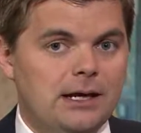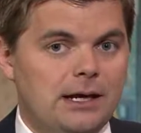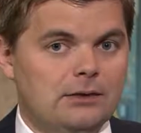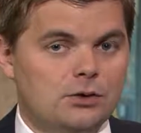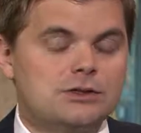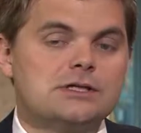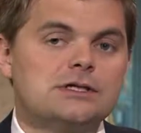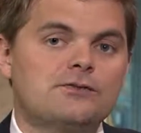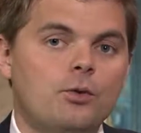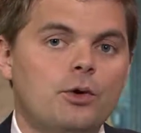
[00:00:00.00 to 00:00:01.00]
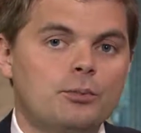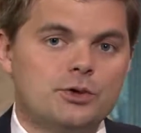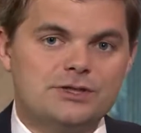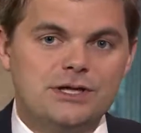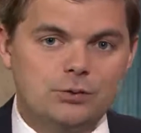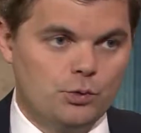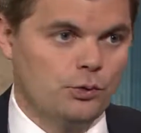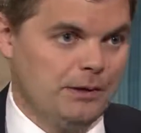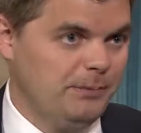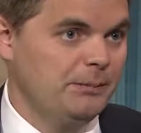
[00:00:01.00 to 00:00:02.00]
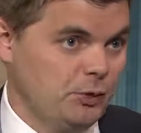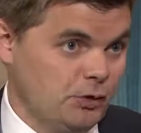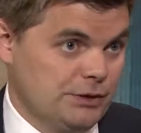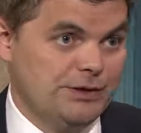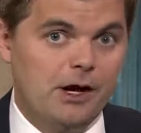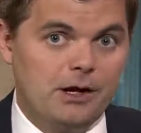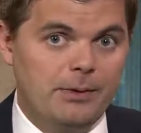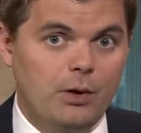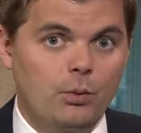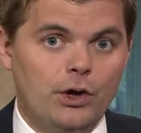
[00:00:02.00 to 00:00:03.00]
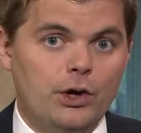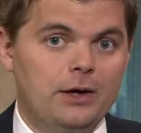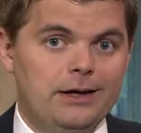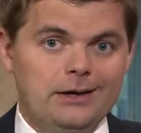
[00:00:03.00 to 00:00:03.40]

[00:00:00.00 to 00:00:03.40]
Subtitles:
and there's this 4% rule that people used to talk about where,